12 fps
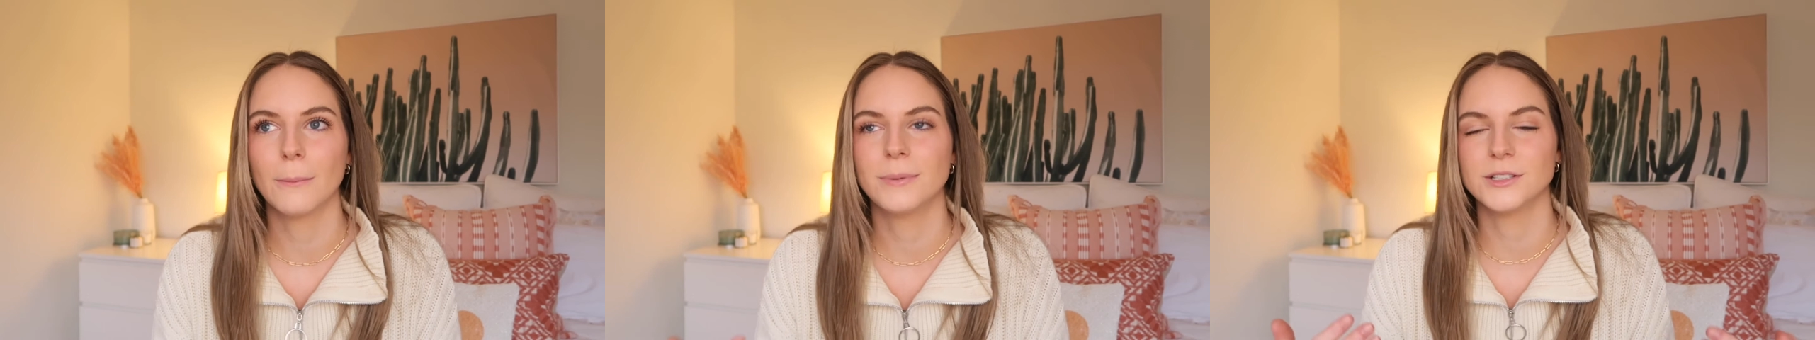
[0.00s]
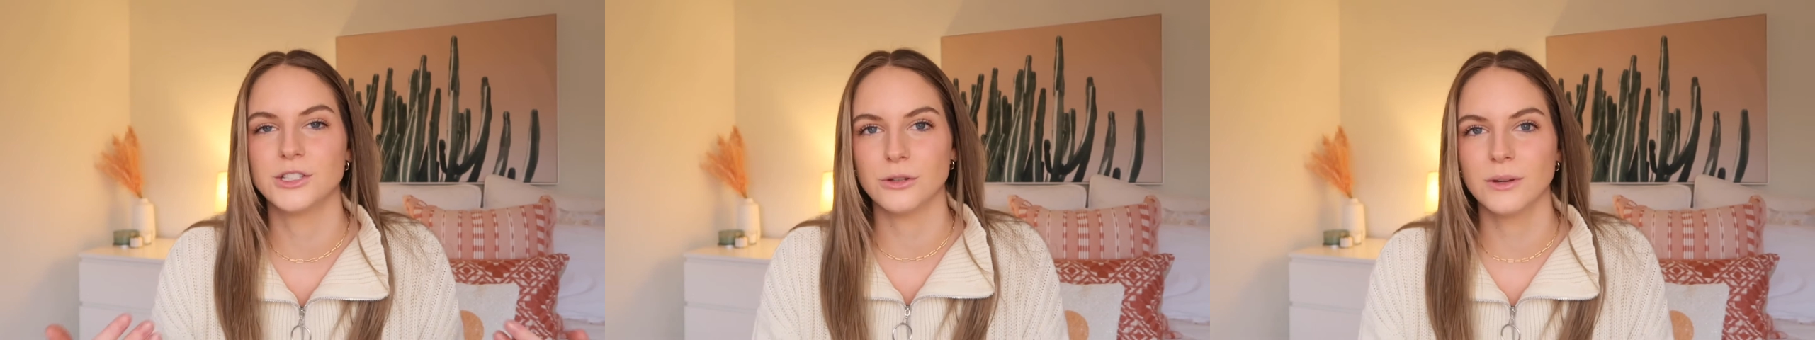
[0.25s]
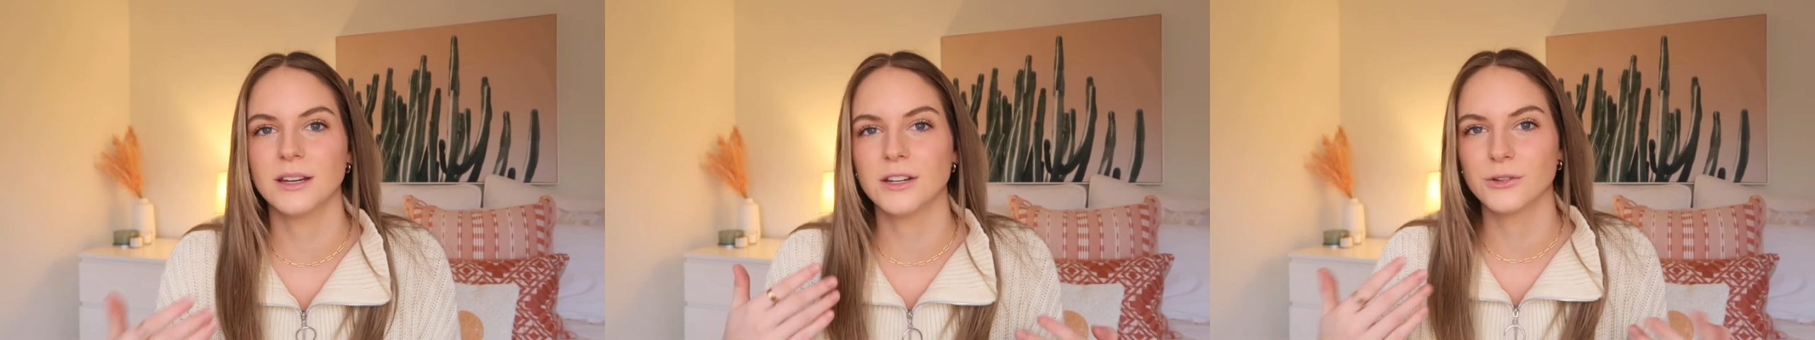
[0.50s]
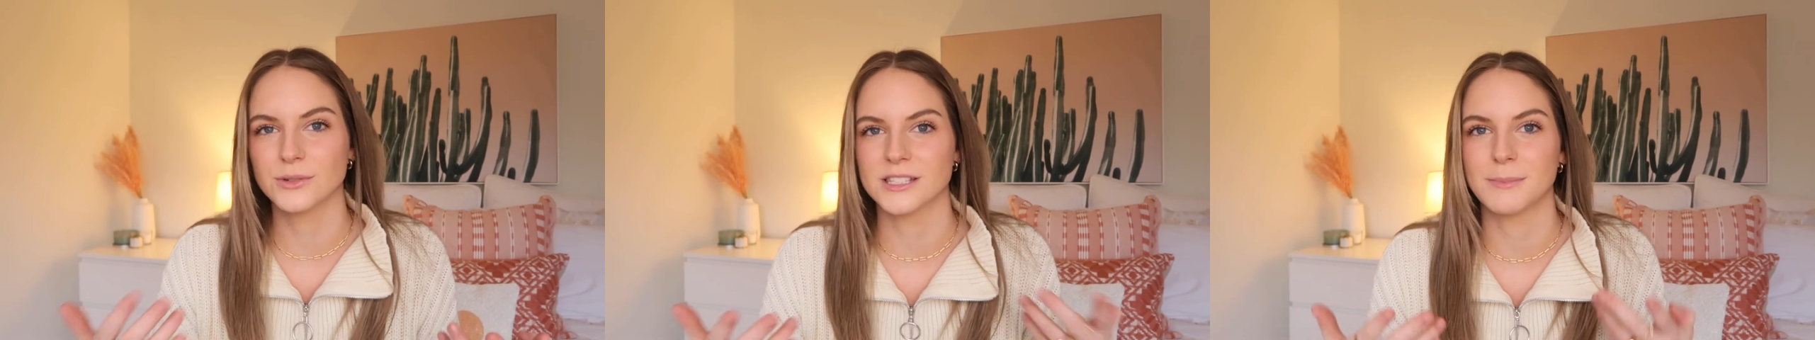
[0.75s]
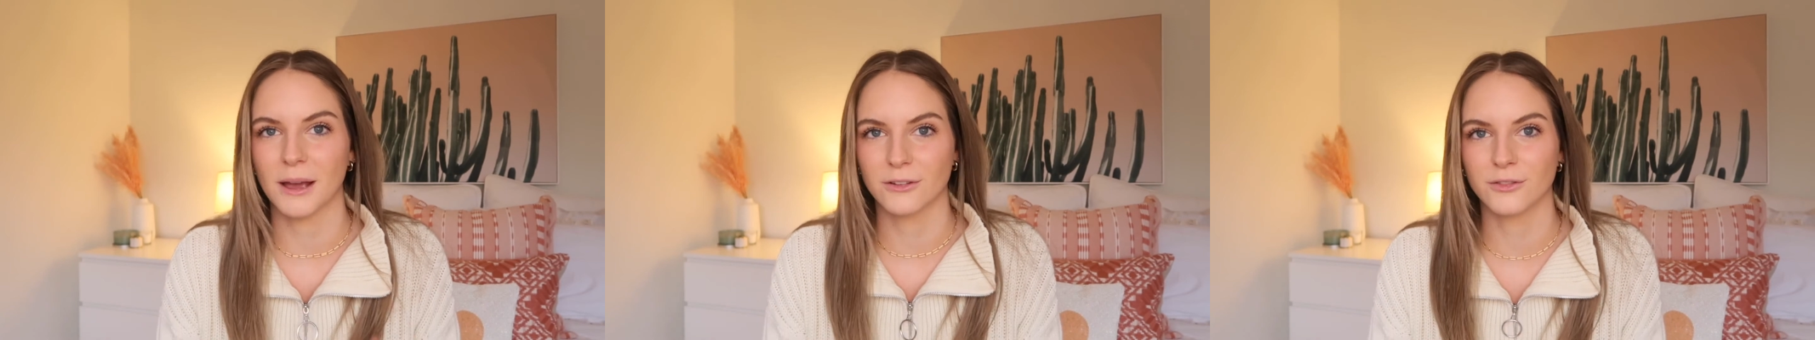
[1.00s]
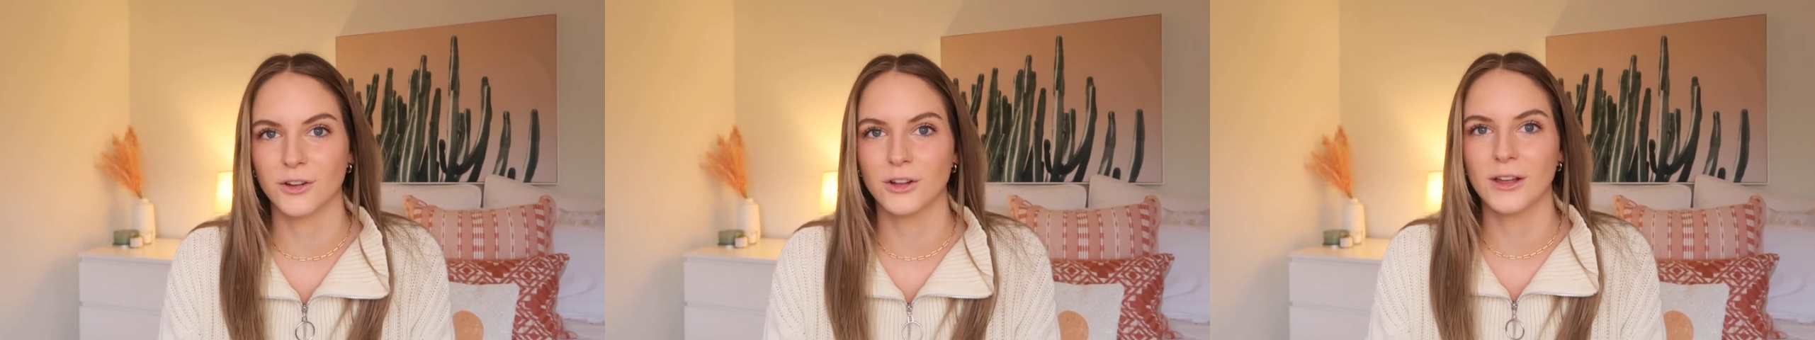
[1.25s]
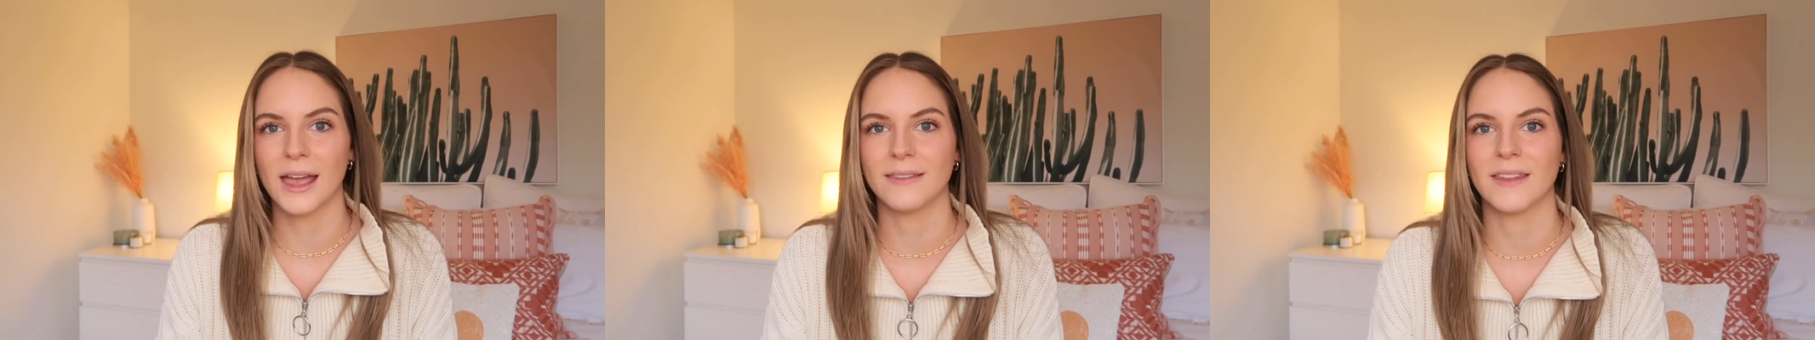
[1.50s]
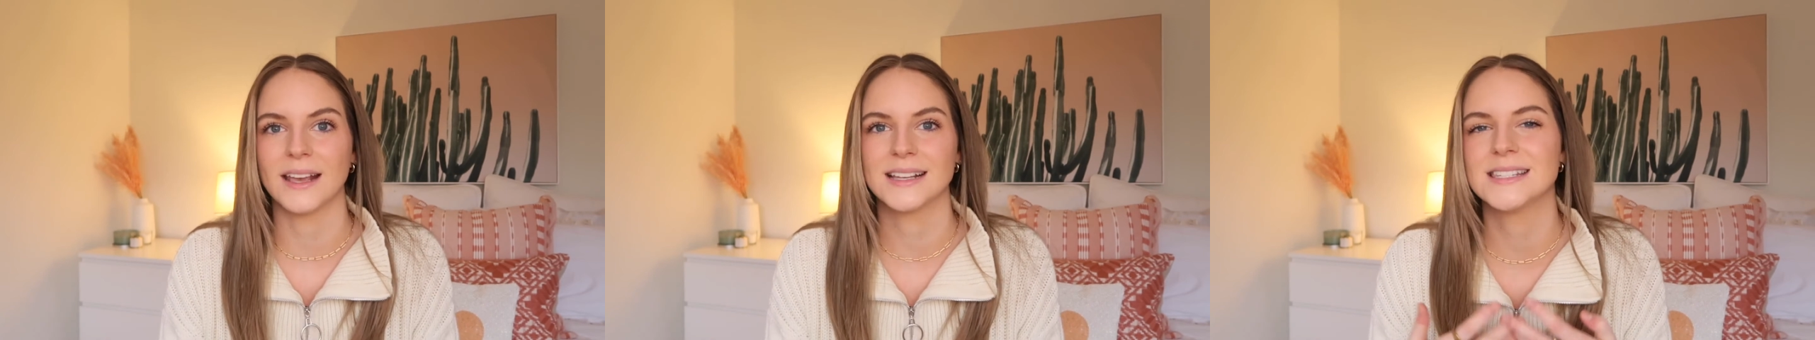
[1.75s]
but do it in a respectful and
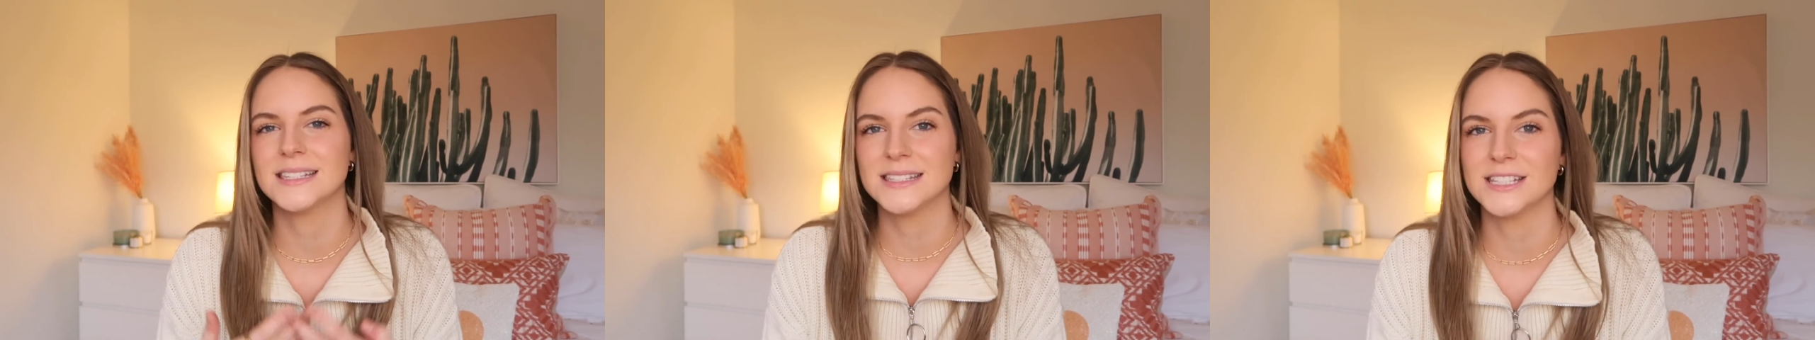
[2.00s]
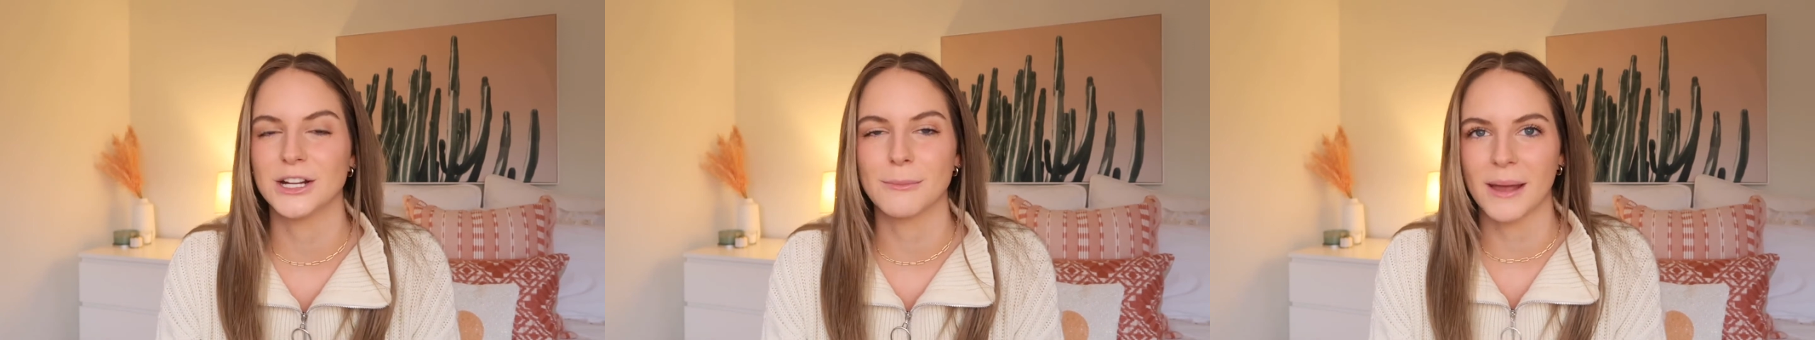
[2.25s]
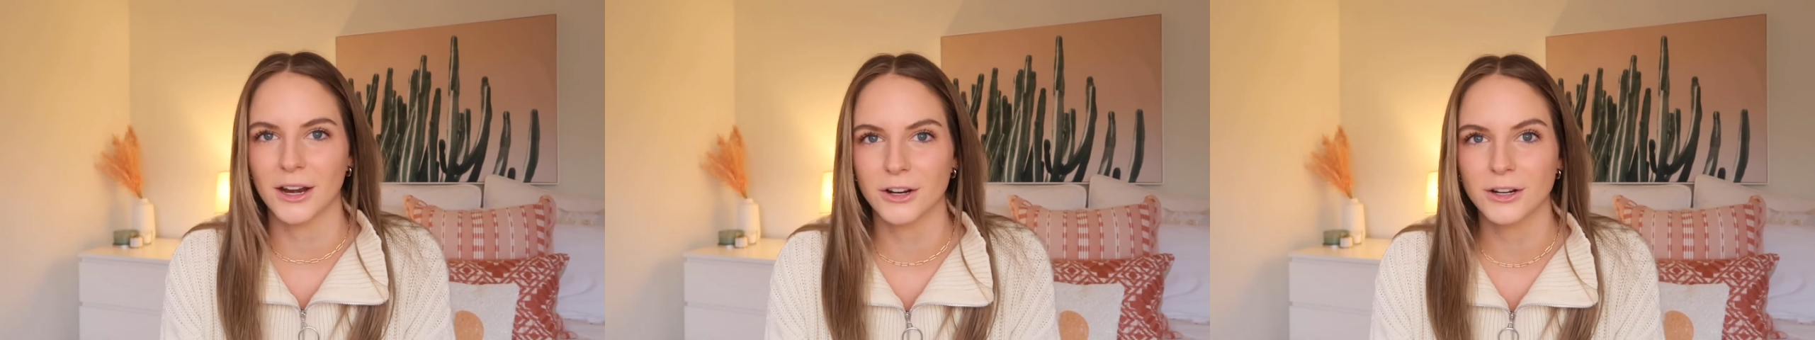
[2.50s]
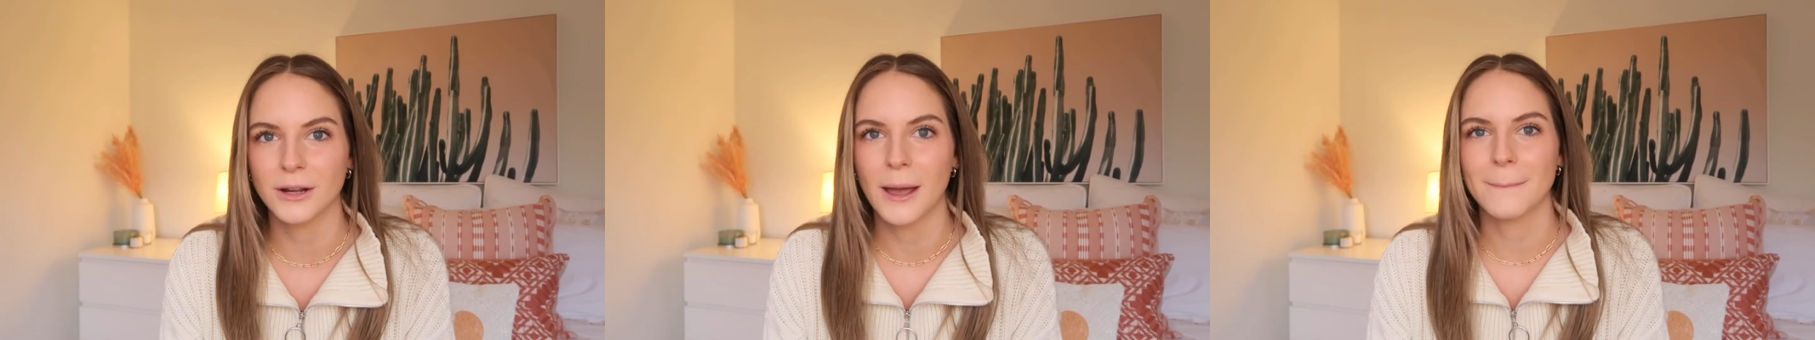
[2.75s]
like sincere manner,